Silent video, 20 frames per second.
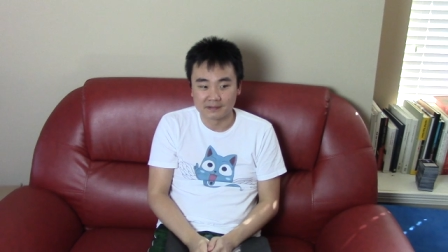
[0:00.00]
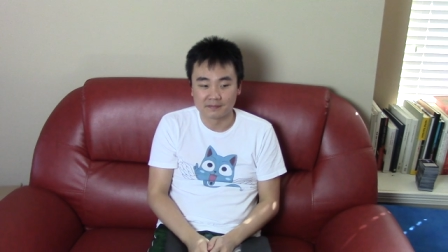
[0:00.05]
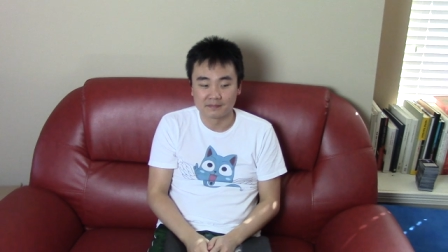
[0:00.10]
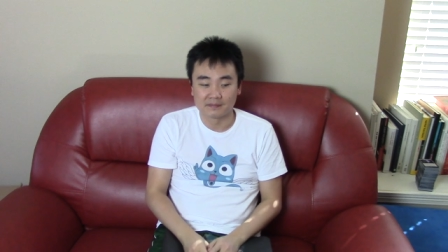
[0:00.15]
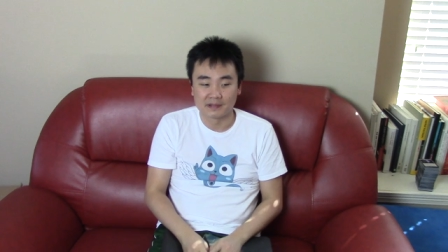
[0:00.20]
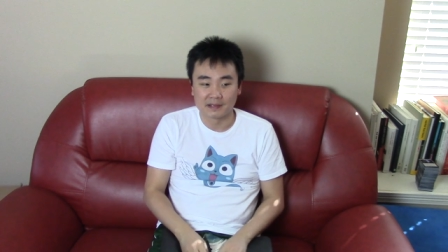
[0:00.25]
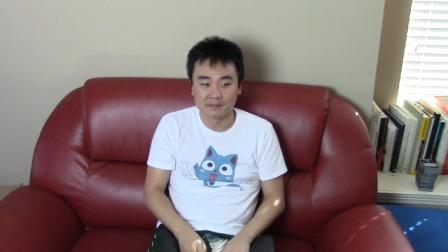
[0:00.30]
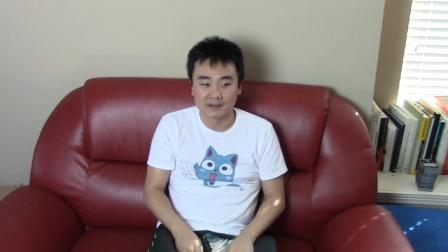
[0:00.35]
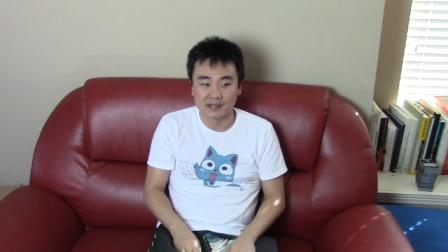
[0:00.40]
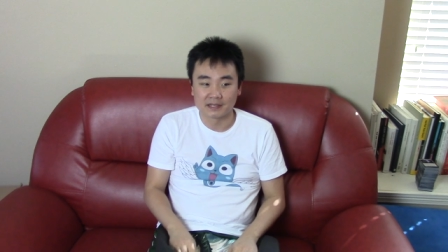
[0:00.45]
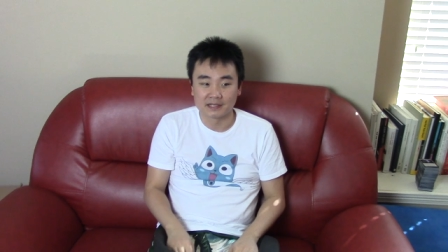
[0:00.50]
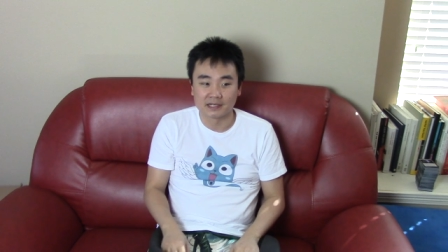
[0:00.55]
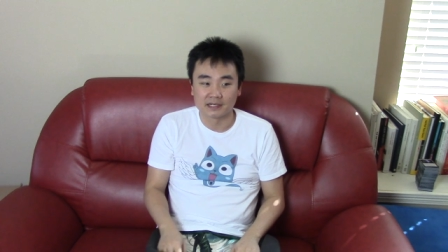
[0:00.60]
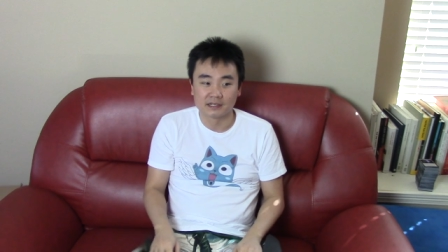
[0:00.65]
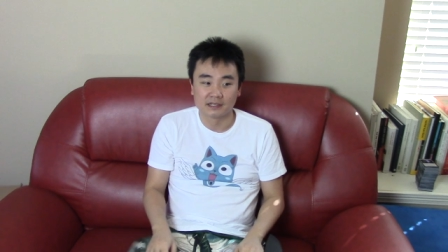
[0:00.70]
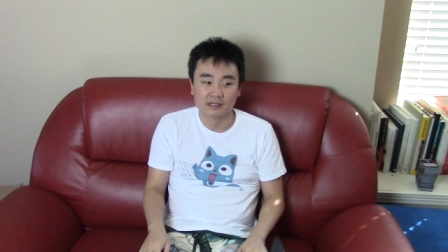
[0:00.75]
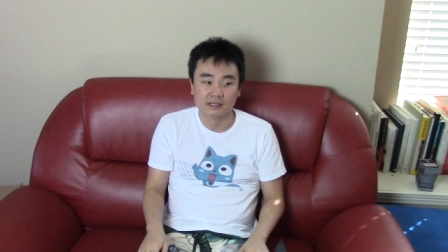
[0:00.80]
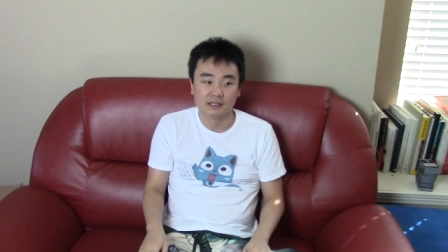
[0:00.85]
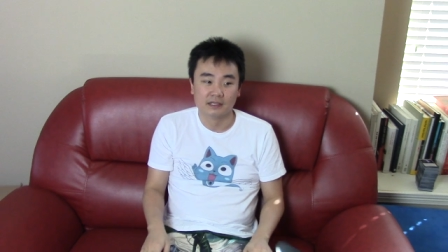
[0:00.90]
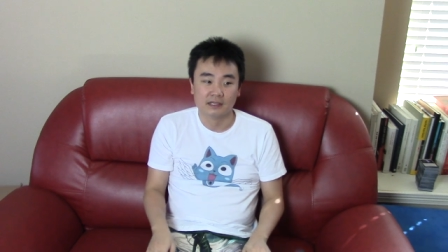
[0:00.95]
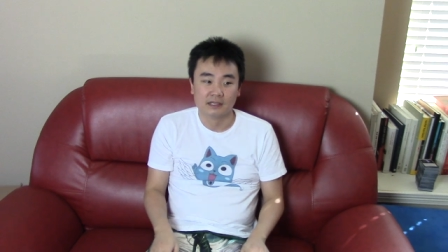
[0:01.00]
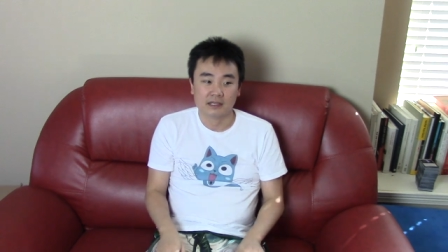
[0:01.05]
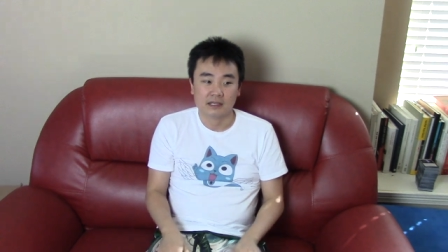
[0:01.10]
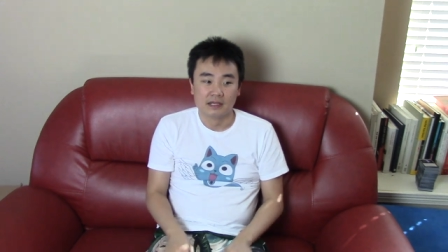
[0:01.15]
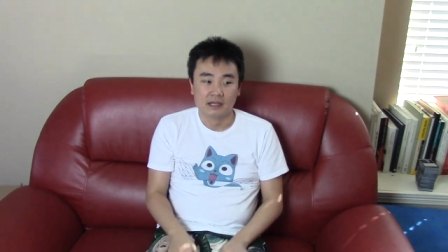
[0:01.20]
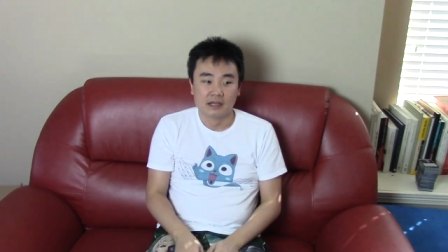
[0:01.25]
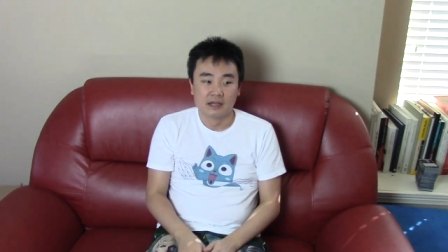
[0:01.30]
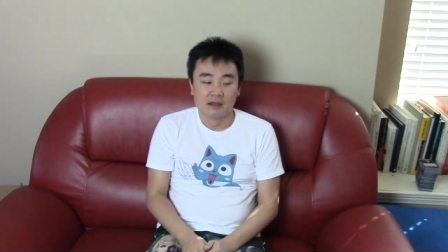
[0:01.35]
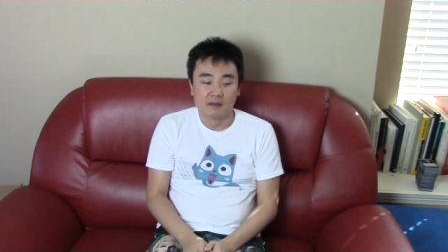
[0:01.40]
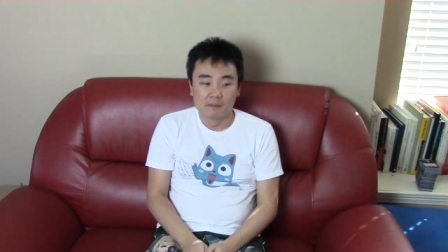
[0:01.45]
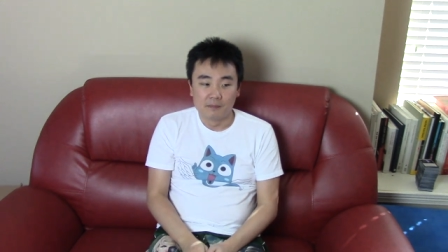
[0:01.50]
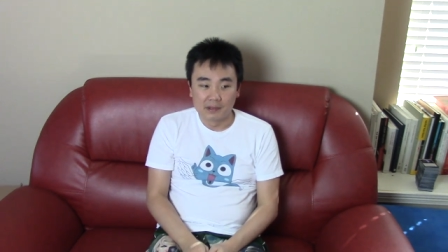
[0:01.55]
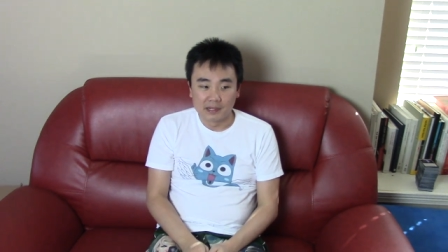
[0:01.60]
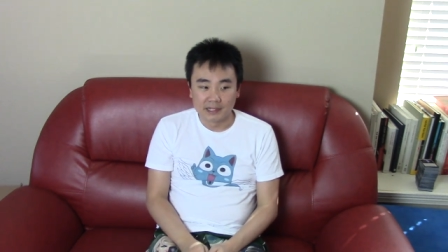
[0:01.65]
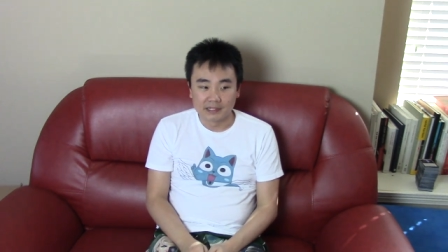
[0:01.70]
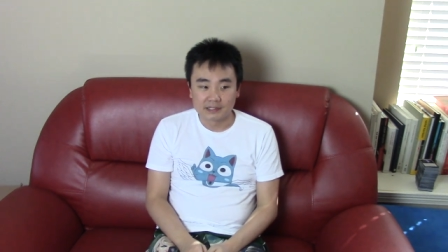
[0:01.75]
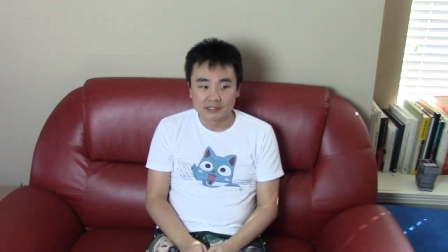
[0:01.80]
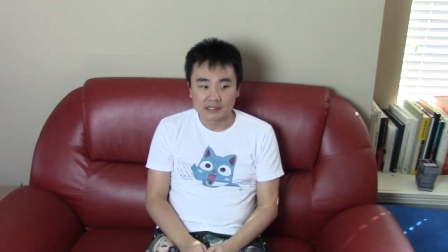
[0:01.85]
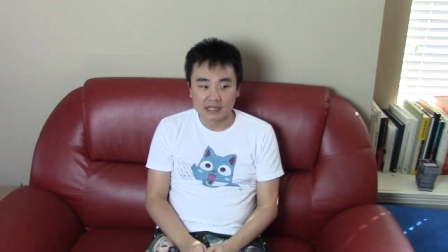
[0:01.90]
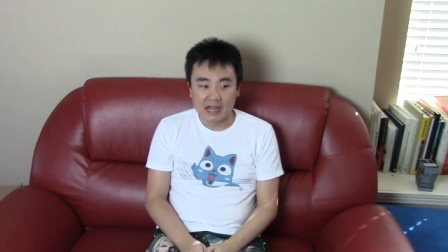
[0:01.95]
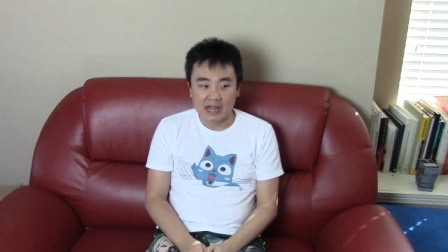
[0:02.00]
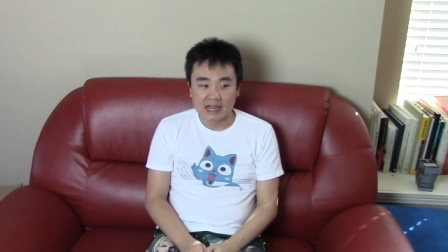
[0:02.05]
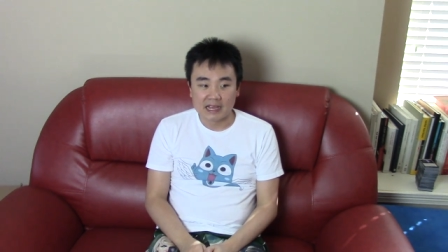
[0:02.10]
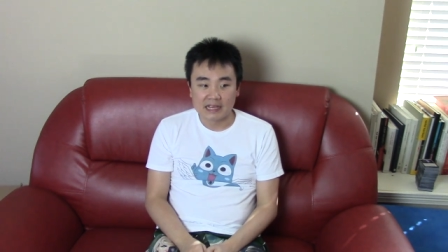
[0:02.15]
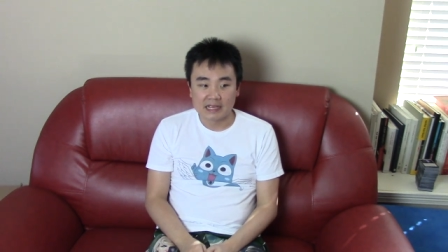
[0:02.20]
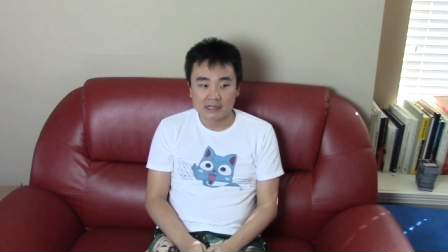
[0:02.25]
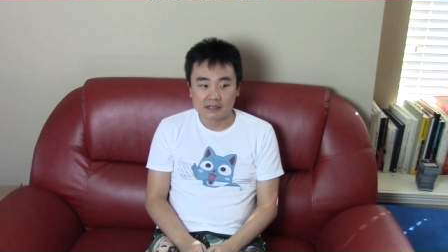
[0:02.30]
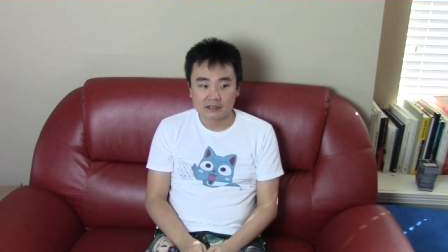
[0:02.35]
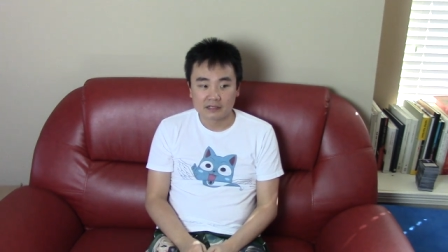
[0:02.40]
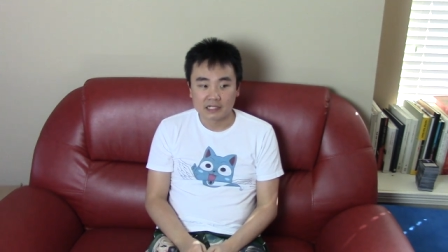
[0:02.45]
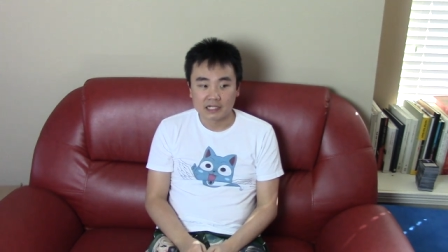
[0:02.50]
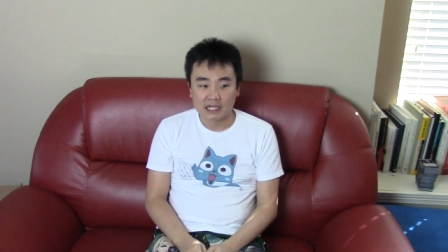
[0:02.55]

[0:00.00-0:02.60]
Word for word: in my opinion. But I